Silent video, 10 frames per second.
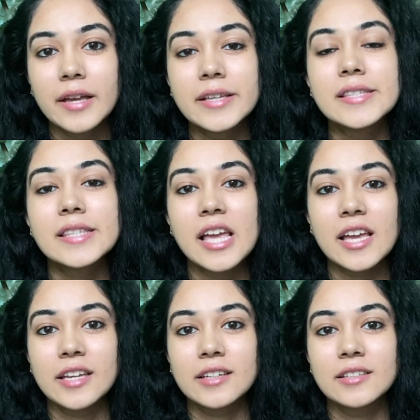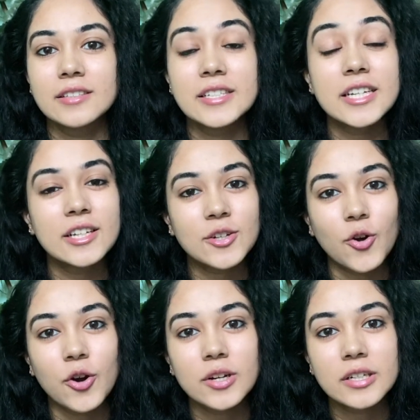Say, "Dear
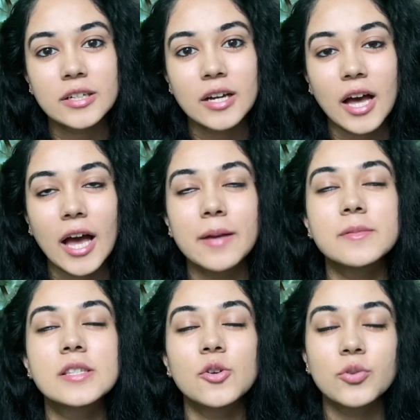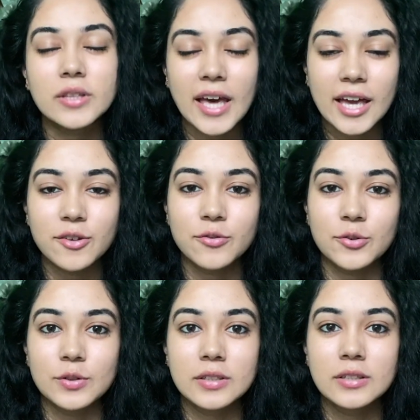God, I'm so
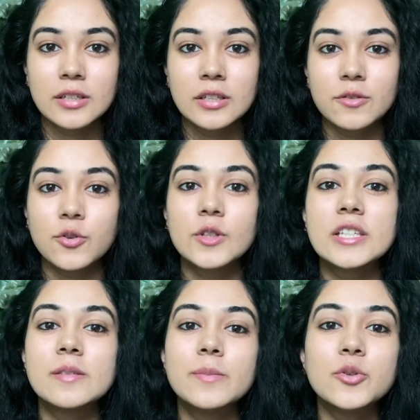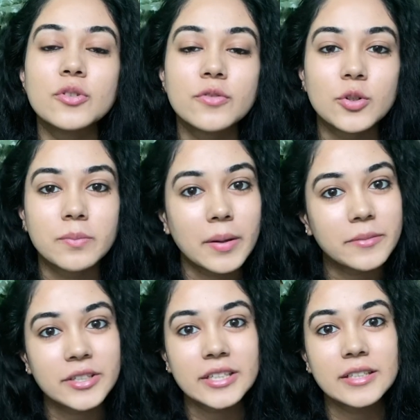thankful for this beautiful
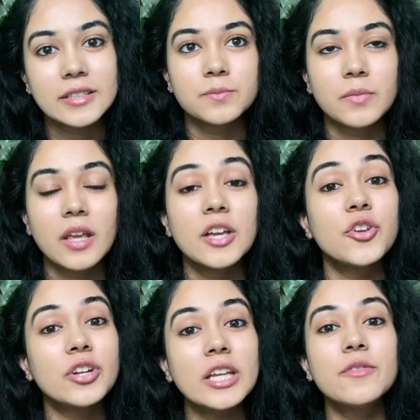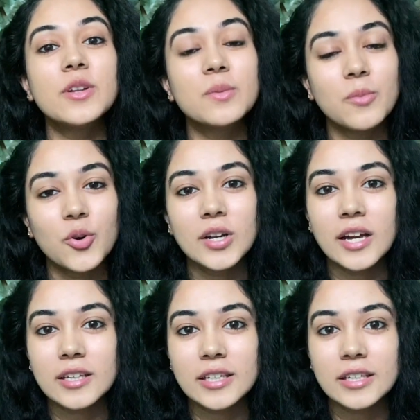memory." You're even more
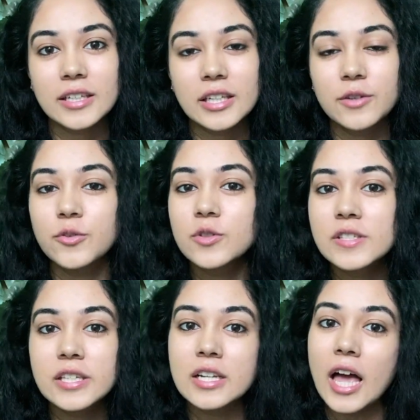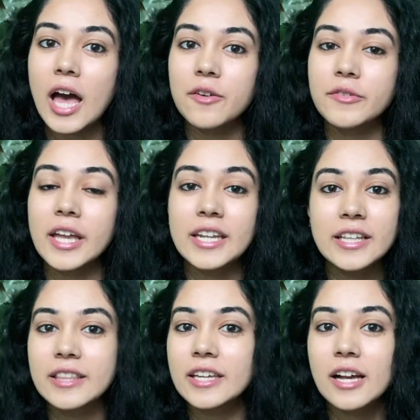lucky if you still have
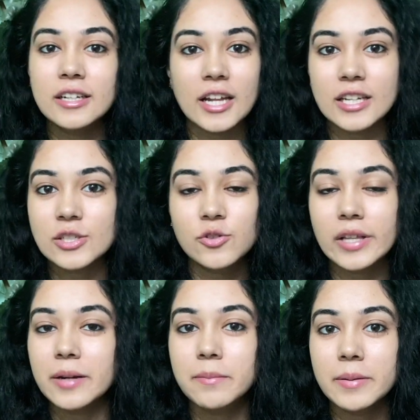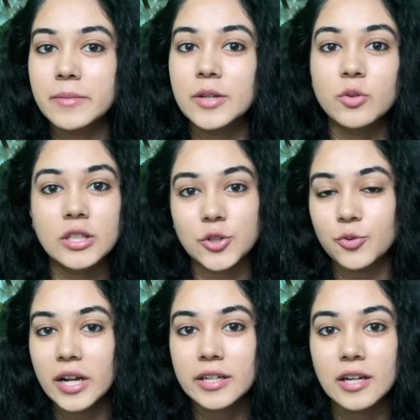anything attached to that memory with you
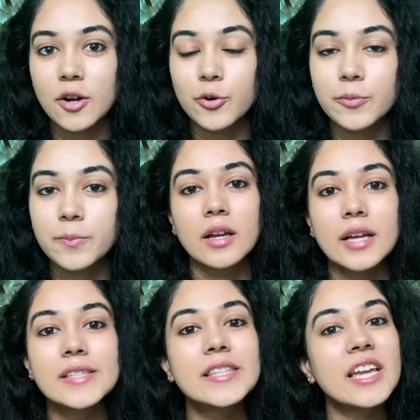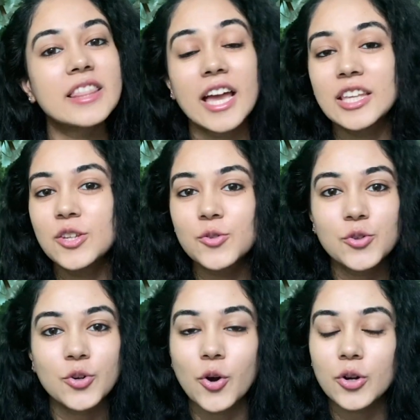right now. Say thank you to
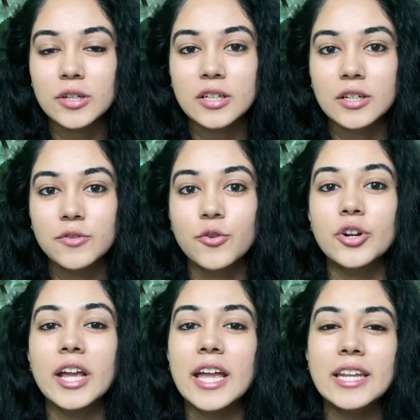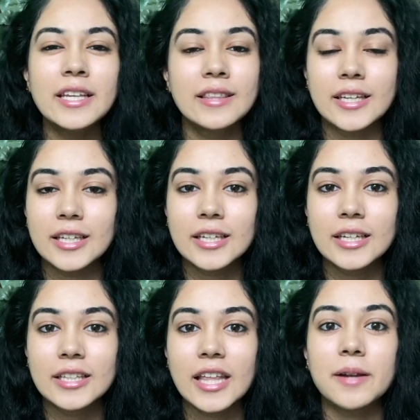God for anything
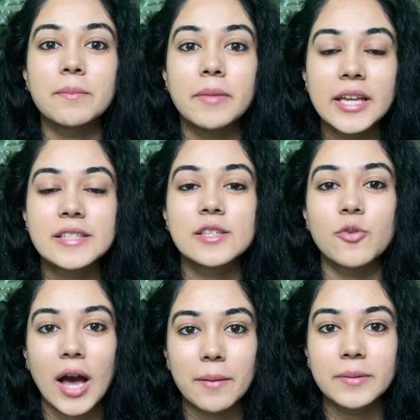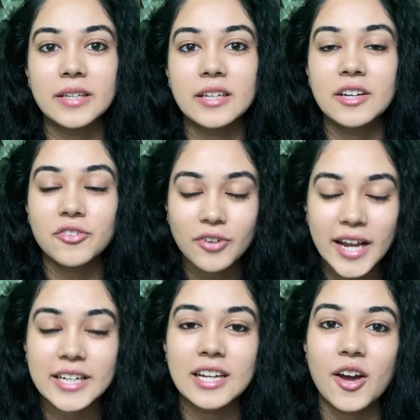that makes you happy
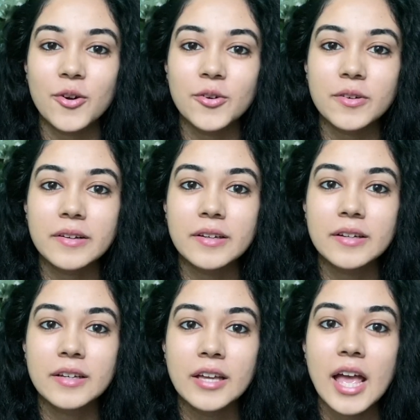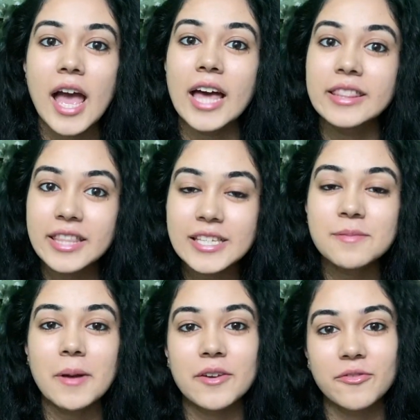right now. And this,
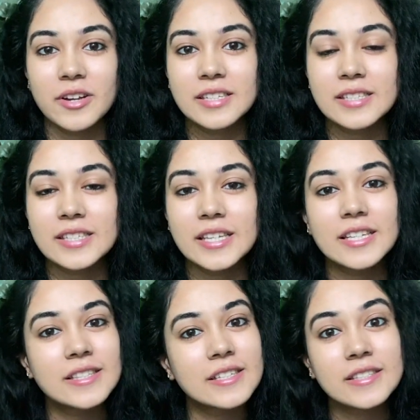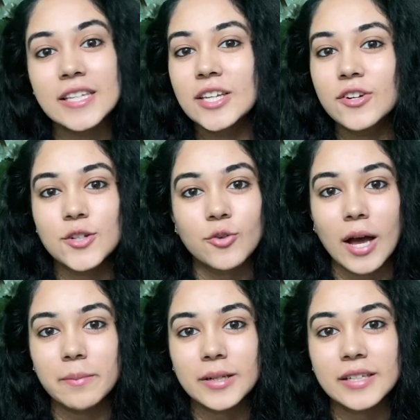my friends, is the secret to
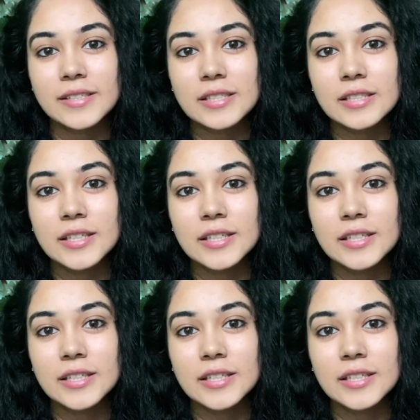happiness.